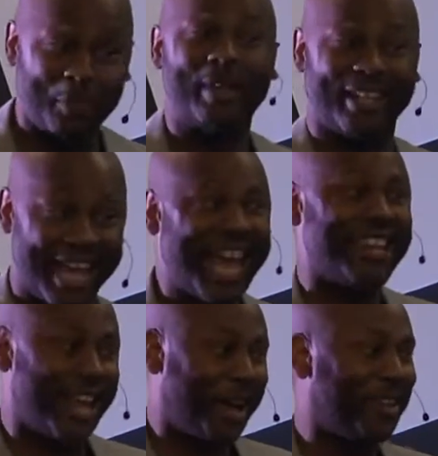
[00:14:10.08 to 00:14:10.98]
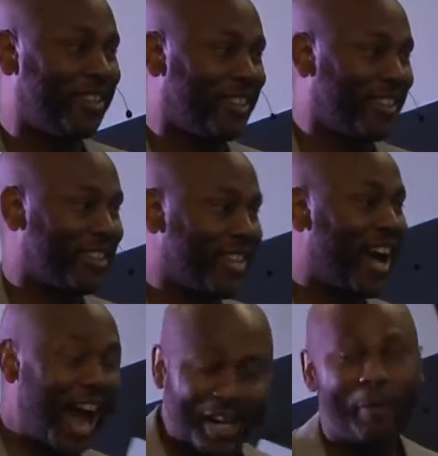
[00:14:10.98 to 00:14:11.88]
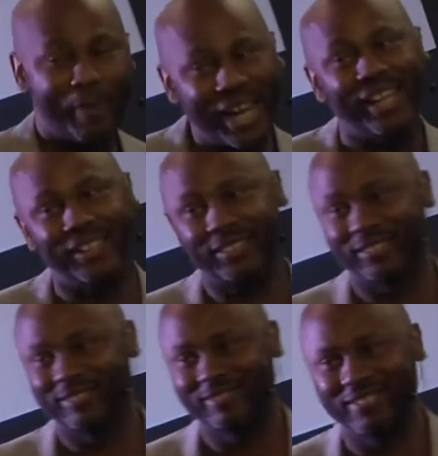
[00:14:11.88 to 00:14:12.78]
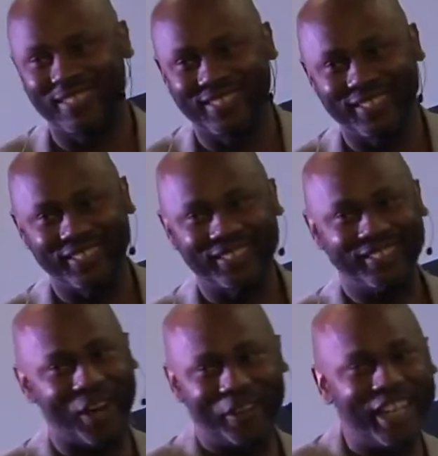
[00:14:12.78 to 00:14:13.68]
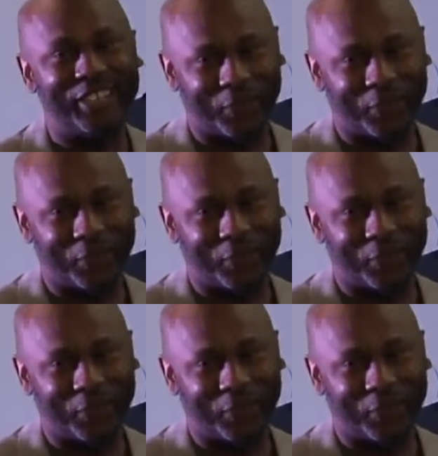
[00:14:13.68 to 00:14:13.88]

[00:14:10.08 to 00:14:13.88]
bit of that now. Now I can bake. Don't get it